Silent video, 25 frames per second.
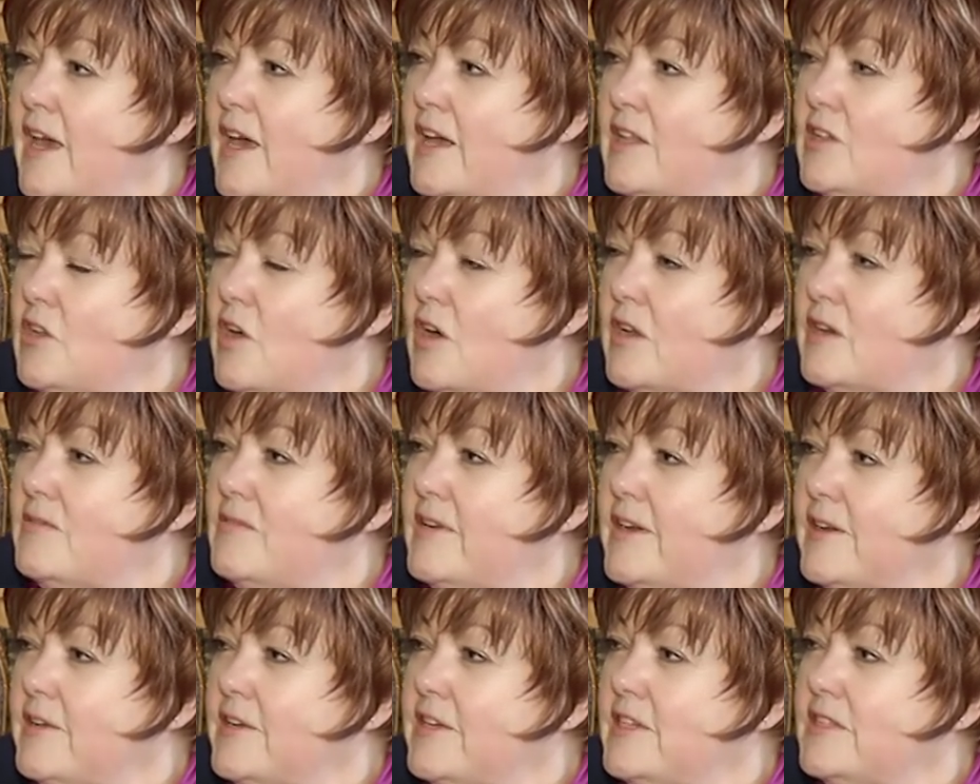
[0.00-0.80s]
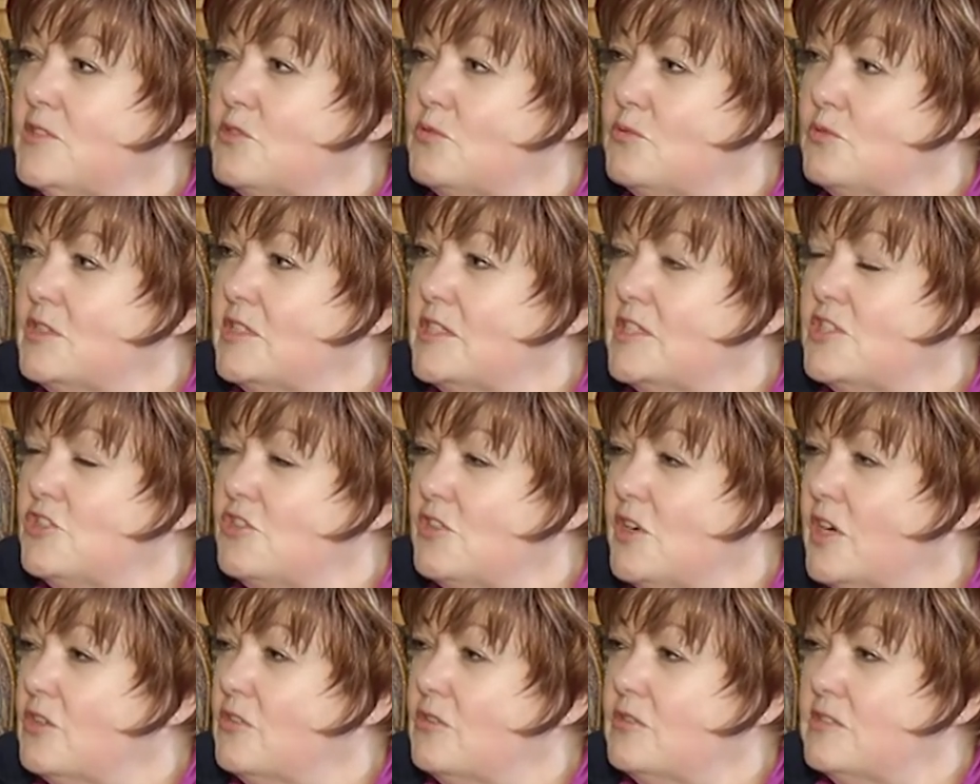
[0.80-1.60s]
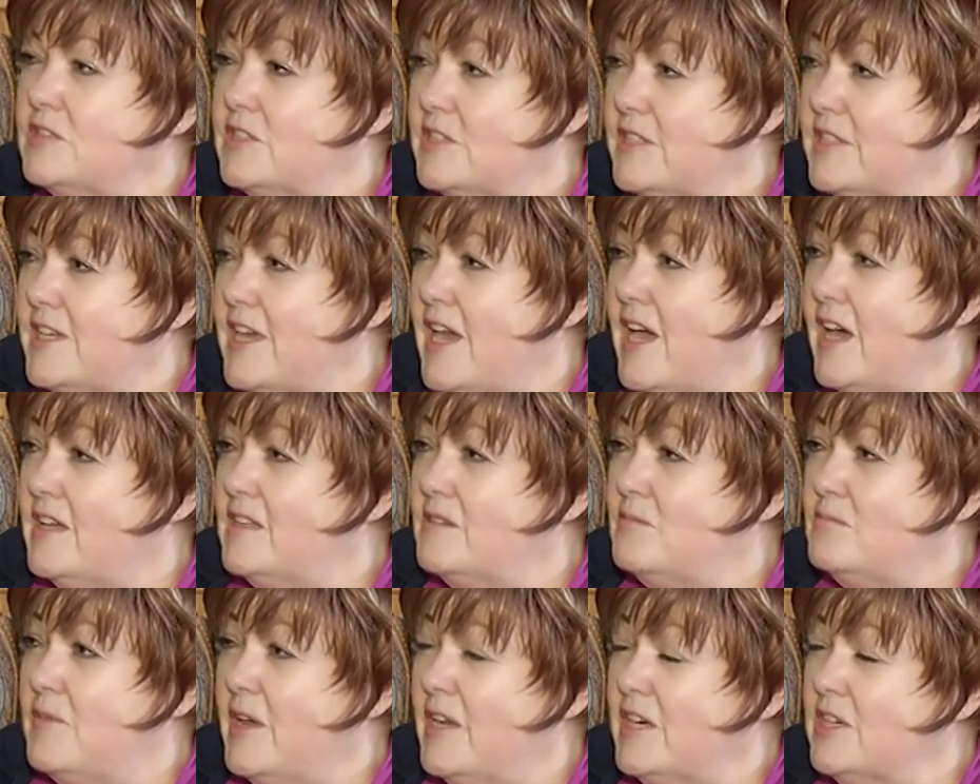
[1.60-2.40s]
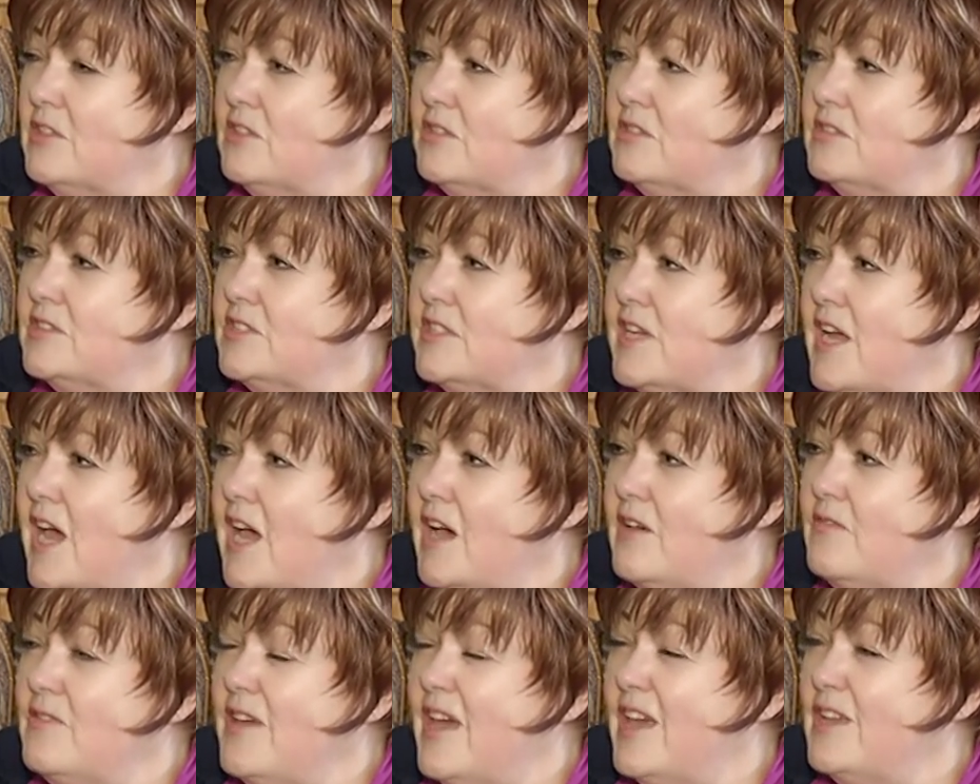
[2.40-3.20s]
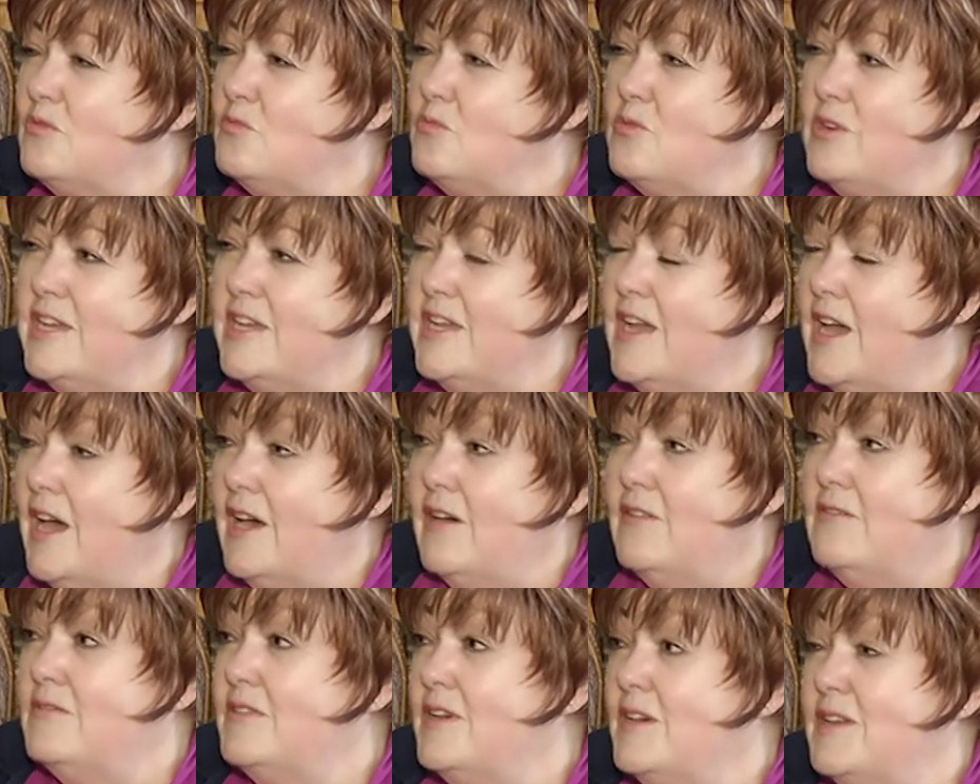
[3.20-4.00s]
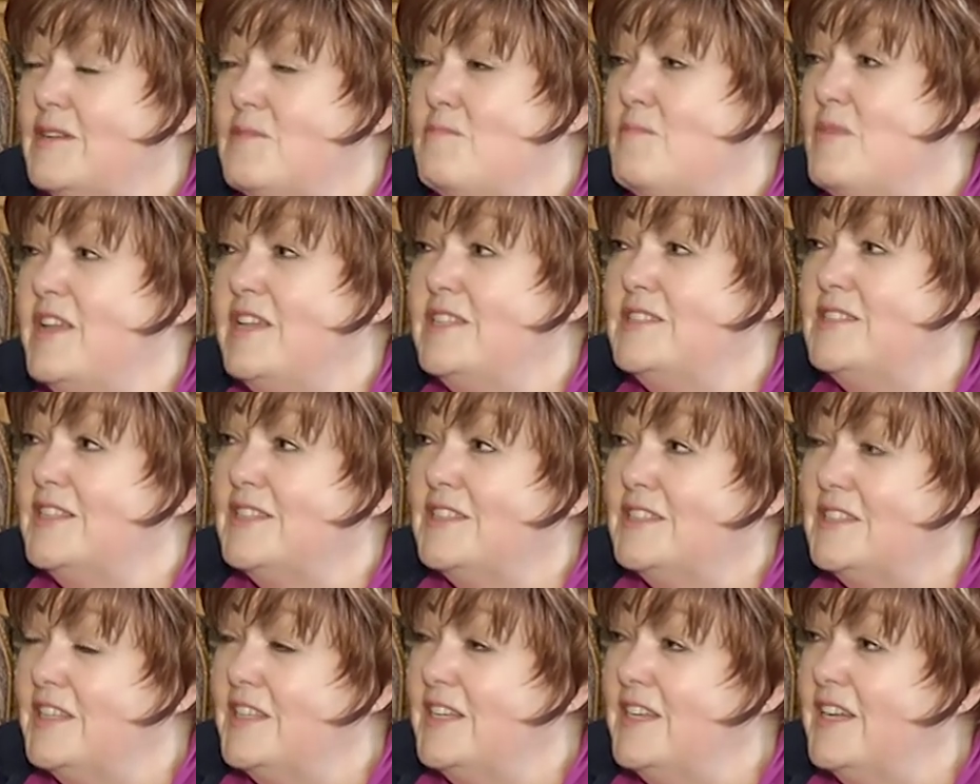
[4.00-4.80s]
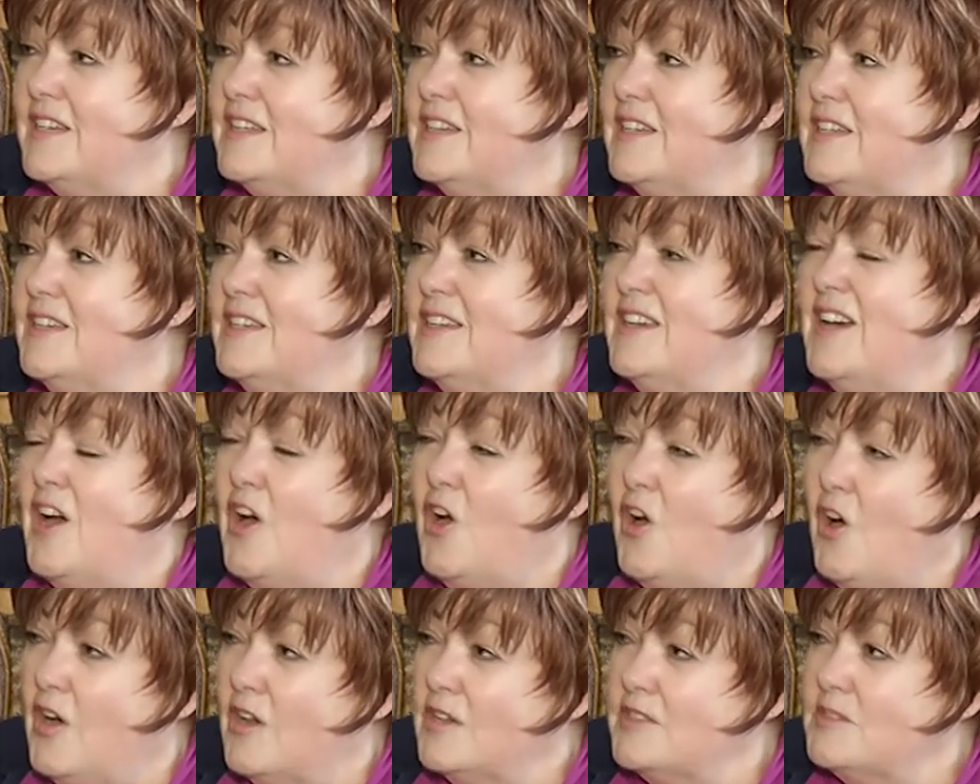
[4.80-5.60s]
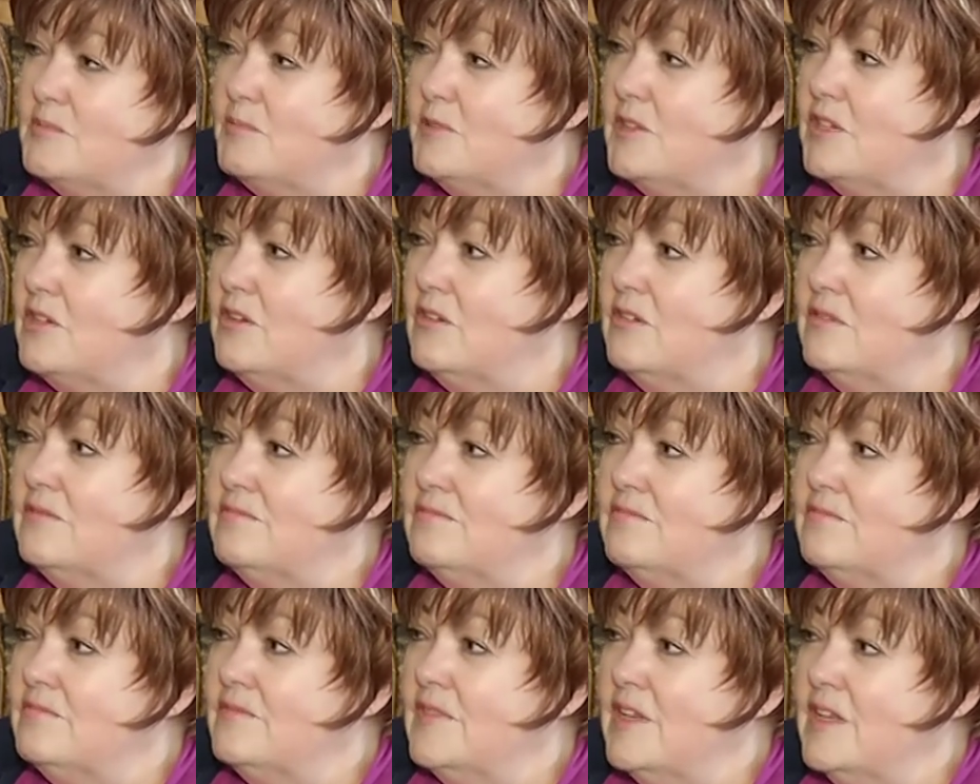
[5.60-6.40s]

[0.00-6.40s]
A lot of areas really struggle to get medical staff, and we have an amazing clinic, a hospital.